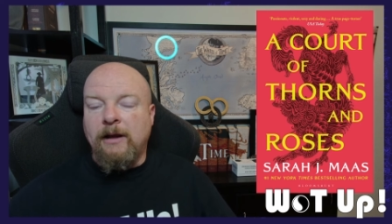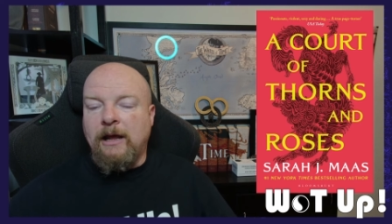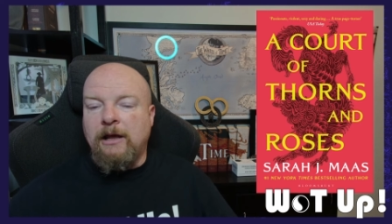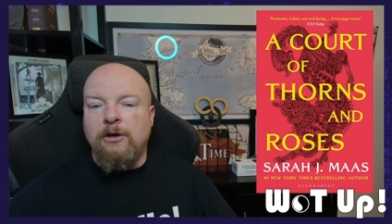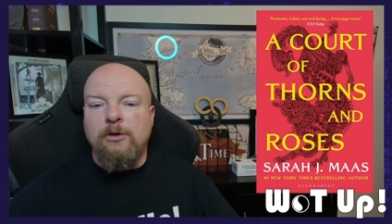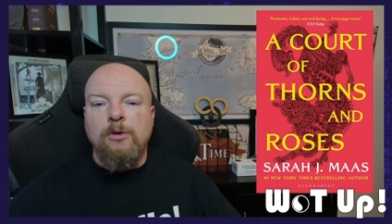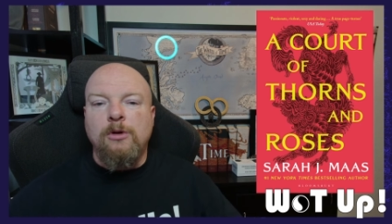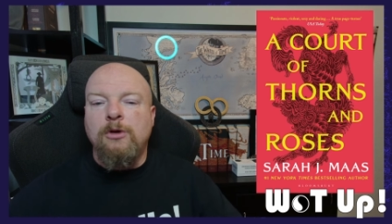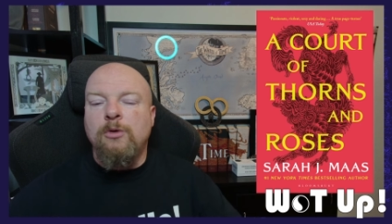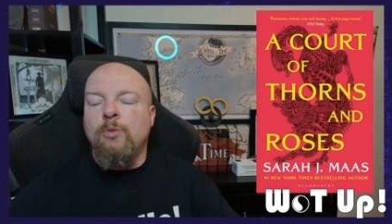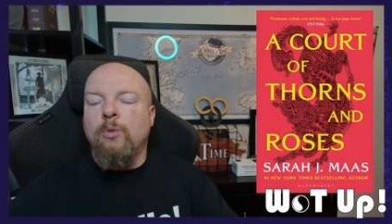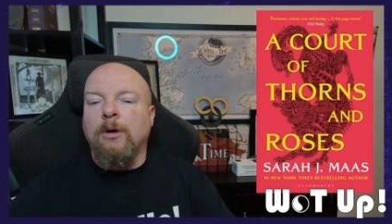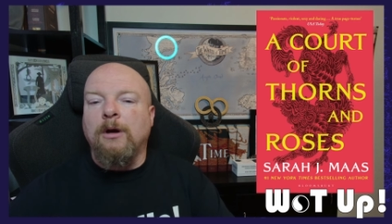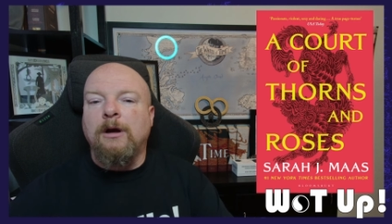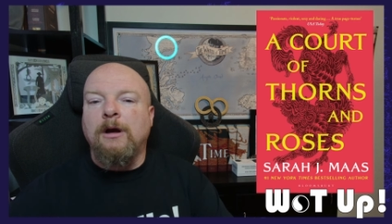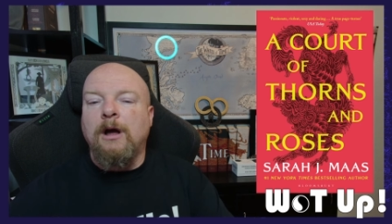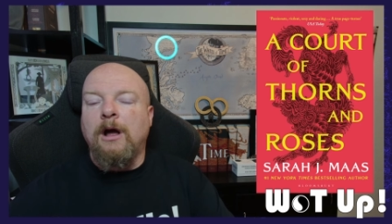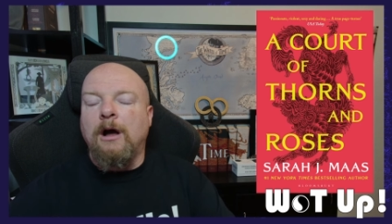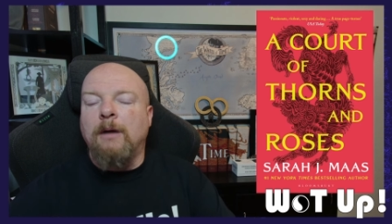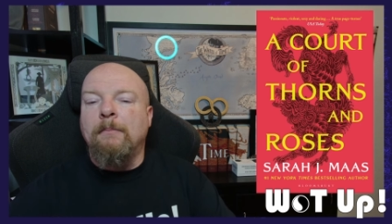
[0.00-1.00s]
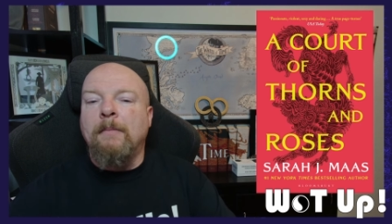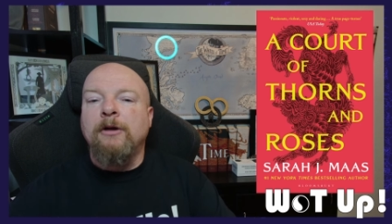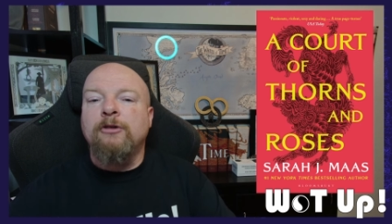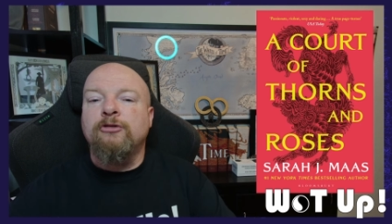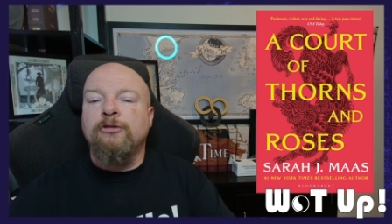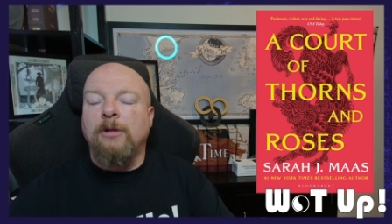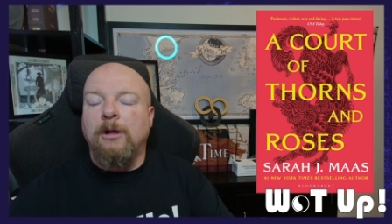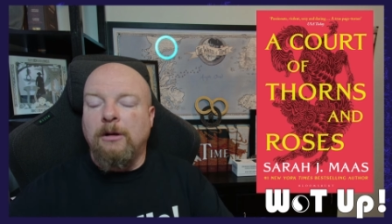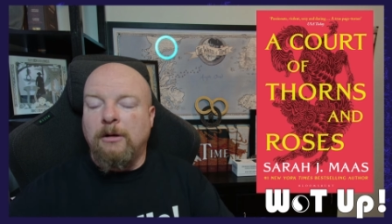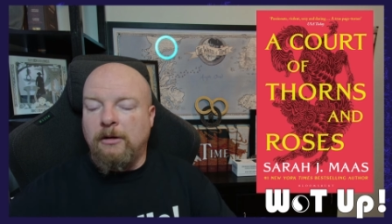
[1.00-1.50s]
You, you work a much
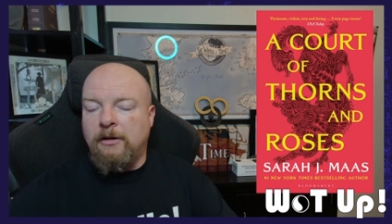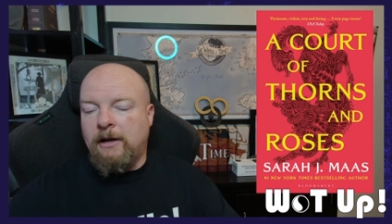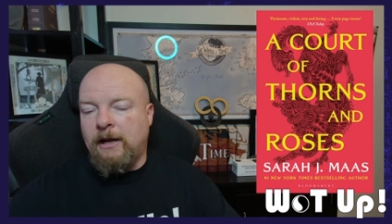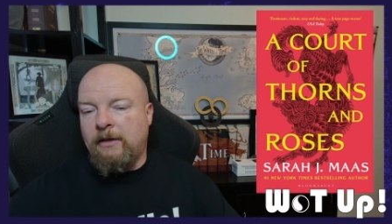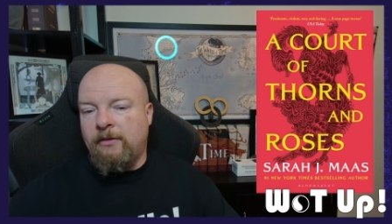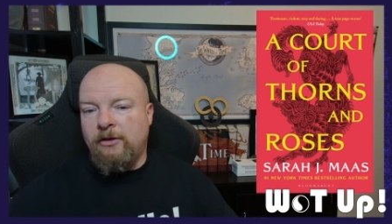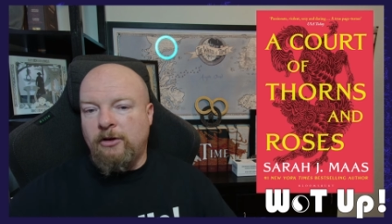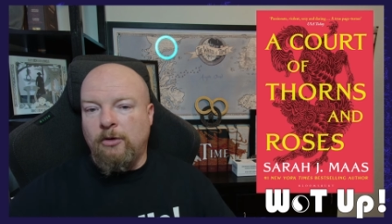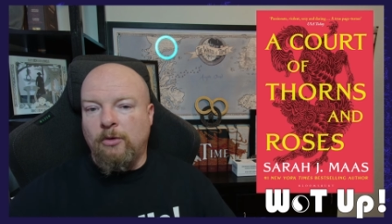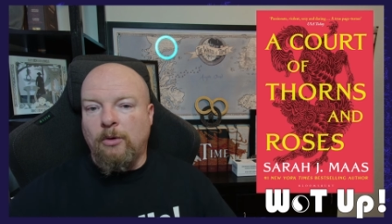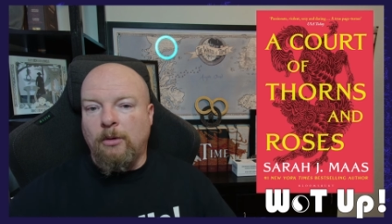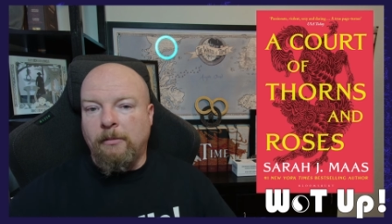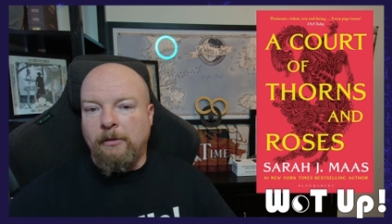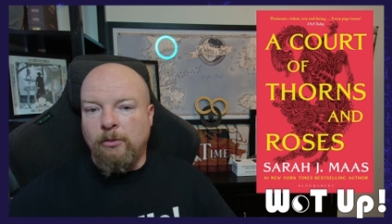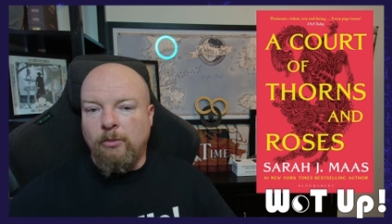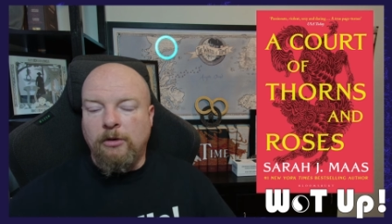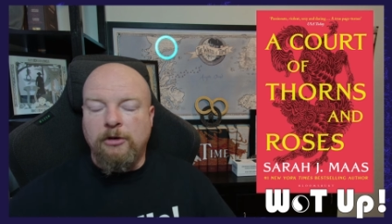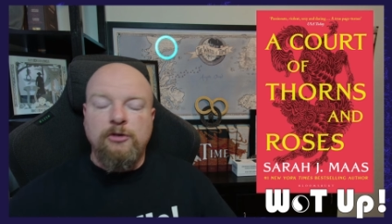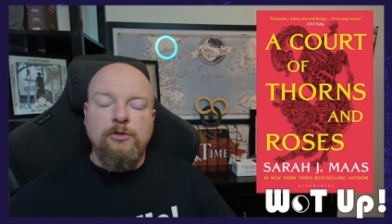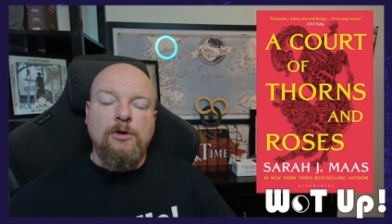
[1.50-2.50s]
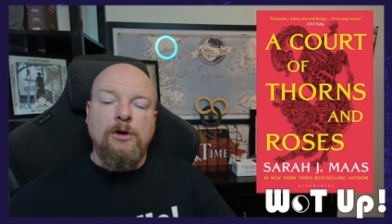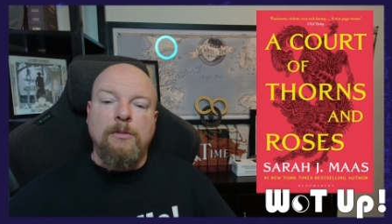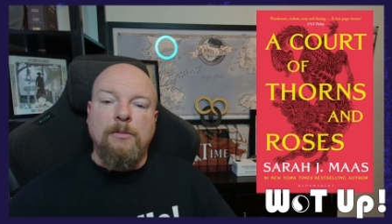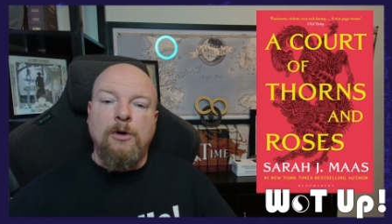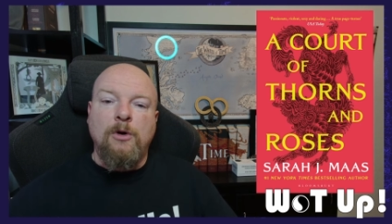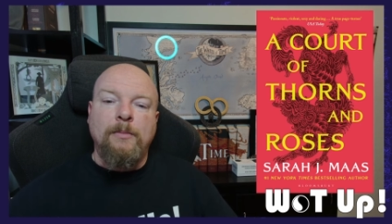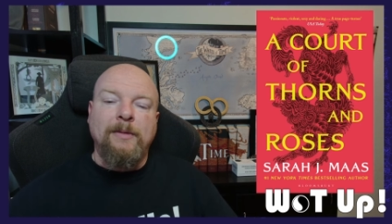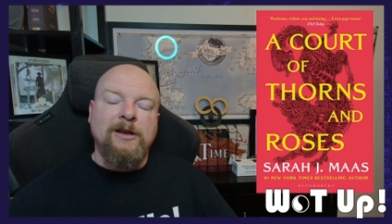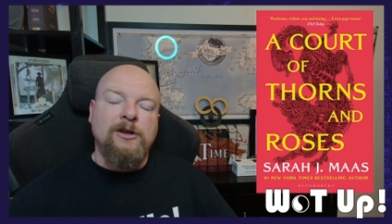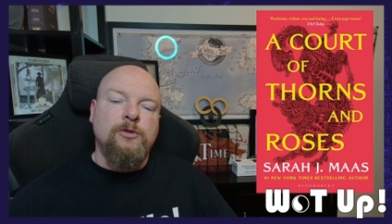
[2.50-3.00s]
longer day than you normally would. You come
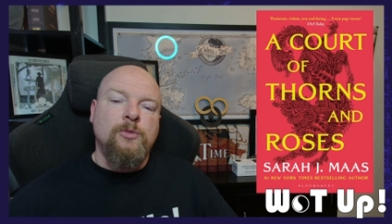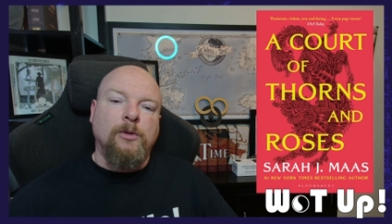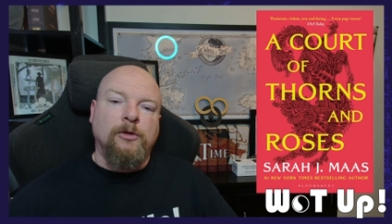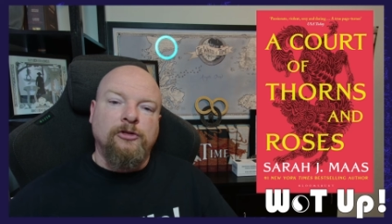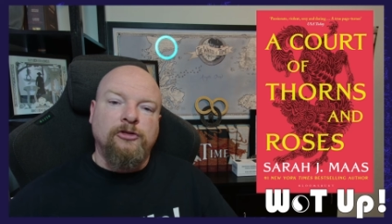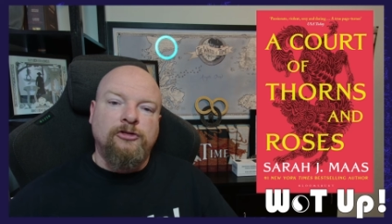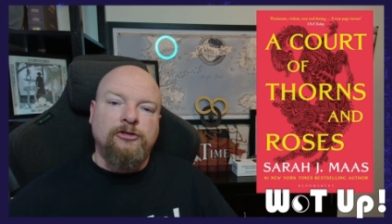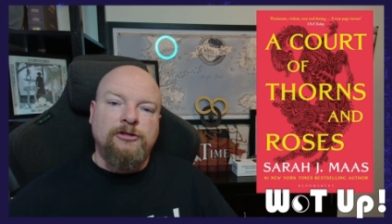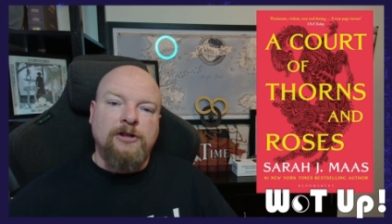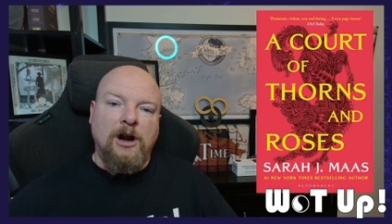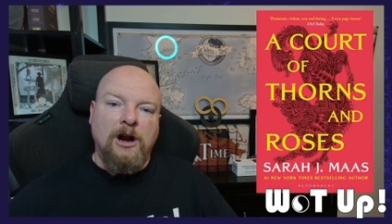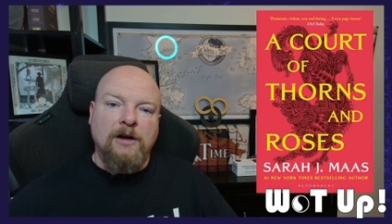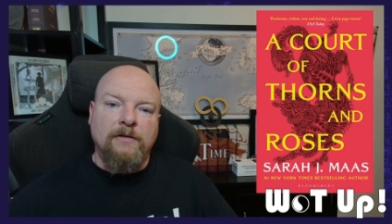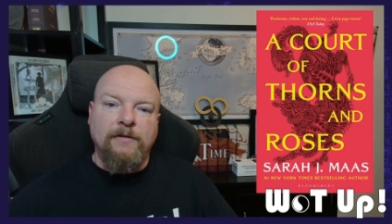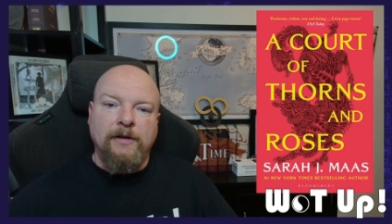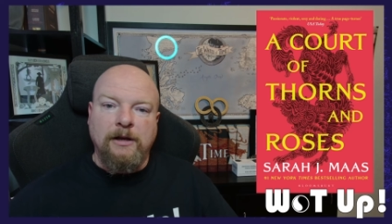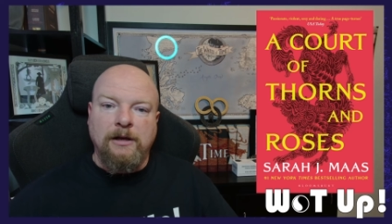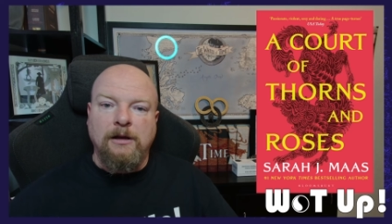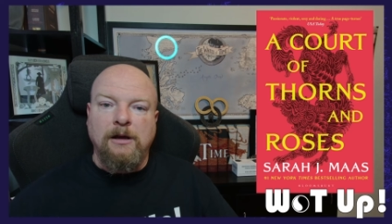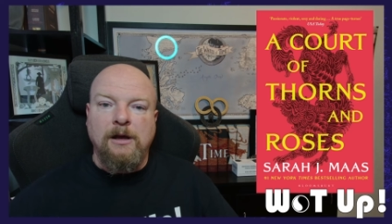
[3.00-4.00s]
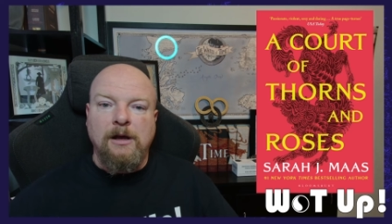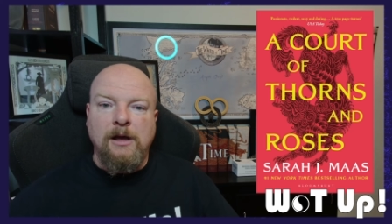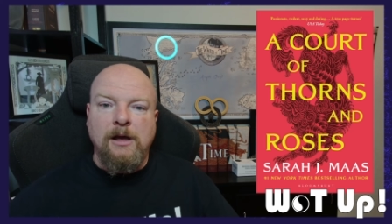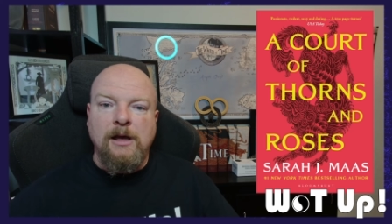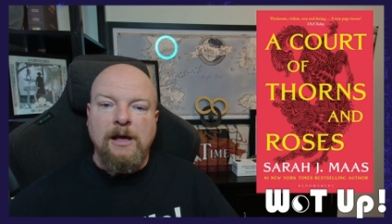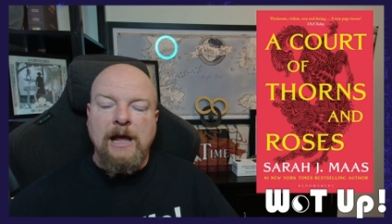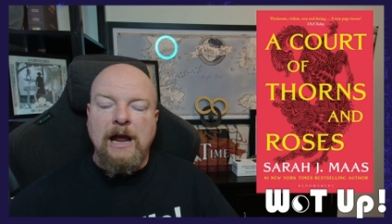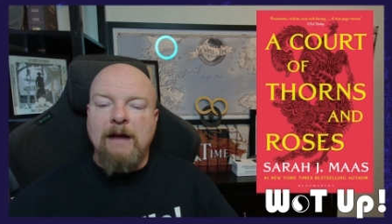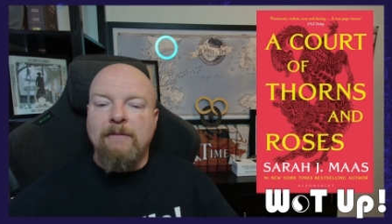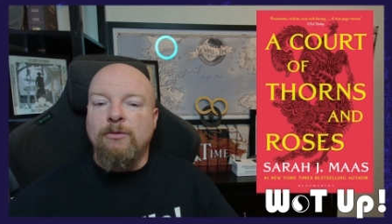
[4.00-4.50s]
home and you are starving.
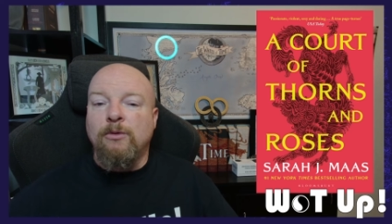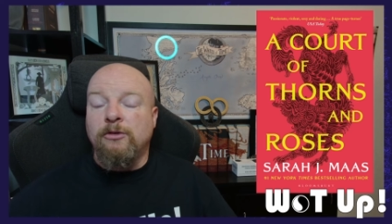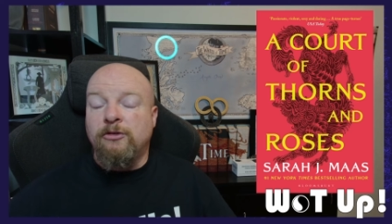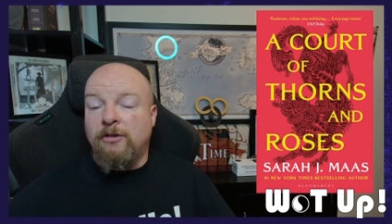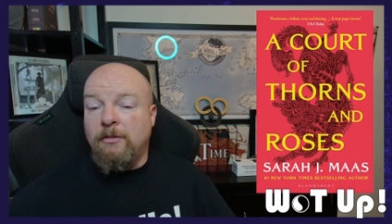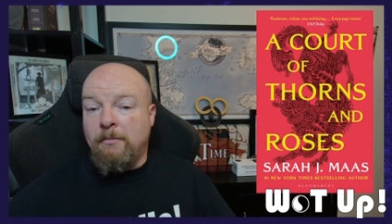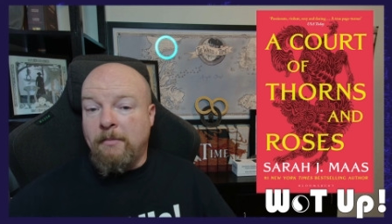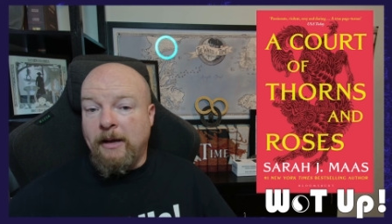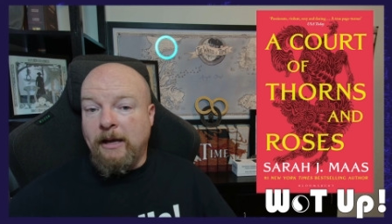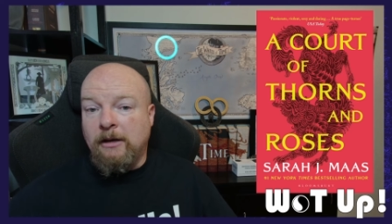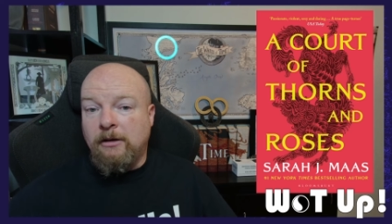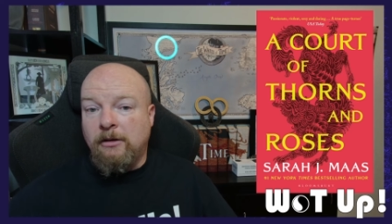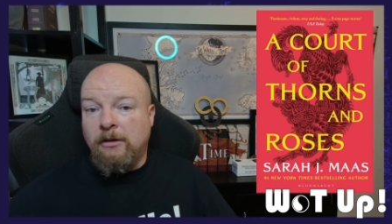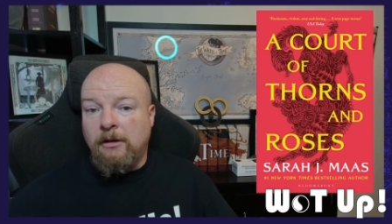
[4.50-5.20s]
Everyone's in bed.